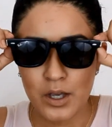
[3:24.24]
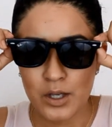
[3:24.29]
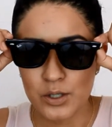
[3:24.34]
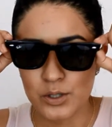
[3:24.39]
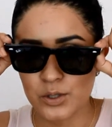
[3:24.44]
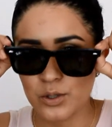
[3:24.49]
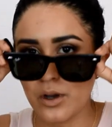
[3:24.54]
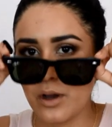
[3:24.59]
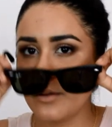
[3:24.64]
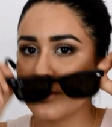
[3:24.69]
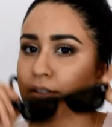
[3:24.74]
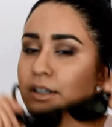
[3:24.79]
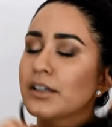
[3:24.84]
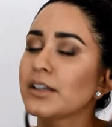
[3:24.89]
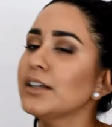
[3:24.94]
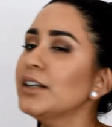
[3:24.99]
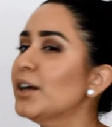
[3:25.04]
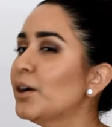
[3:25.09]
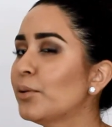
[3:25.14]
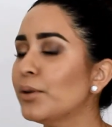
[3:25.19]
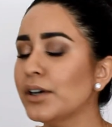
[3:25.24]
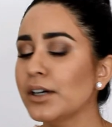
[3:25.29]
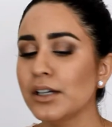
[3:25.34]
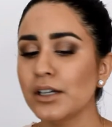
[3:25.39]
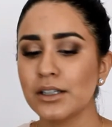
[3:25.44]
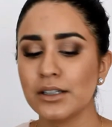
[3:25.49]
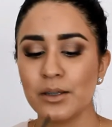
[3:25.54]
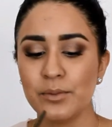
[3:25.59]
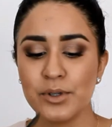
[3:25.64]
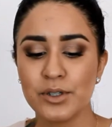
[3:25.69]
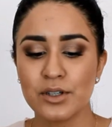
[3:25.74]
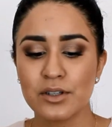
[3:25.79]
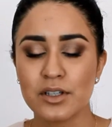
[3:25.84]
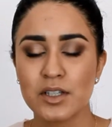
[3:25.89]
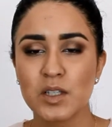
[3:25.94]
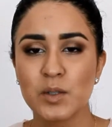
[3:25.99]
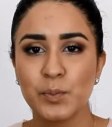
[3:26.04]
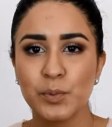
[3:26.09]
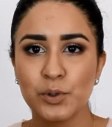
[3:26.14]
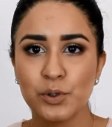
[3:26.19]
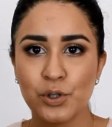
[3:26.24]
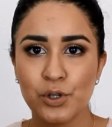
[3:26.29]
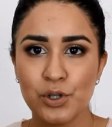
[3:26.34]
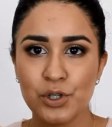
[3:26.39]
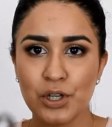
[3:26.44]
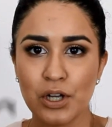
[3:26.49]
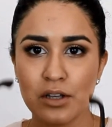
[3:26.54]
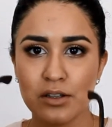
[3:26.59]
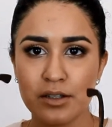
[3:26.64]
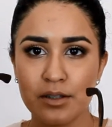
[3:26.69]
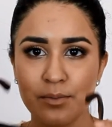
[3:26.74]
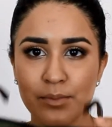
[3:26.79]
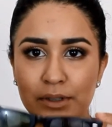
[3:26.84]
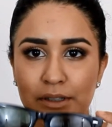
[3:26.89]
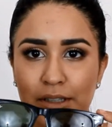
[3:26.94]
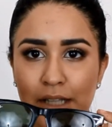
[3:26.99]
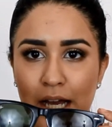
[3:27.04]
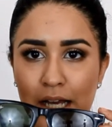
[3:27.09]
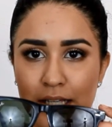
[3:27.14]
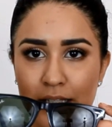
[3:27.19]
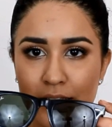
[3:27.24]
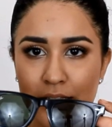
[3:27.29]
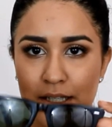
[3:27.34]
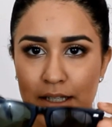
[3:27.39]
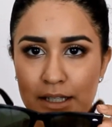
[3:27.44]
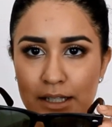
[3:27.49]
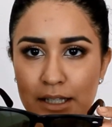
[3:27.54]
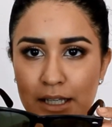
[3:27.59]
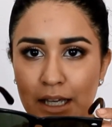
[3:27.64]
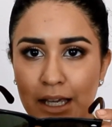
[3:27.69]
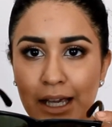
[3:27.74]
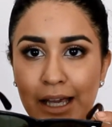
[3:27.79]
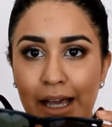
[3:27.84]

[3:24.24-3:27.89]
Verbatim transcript: So I was like, you know what, let me just splurge on some glasses.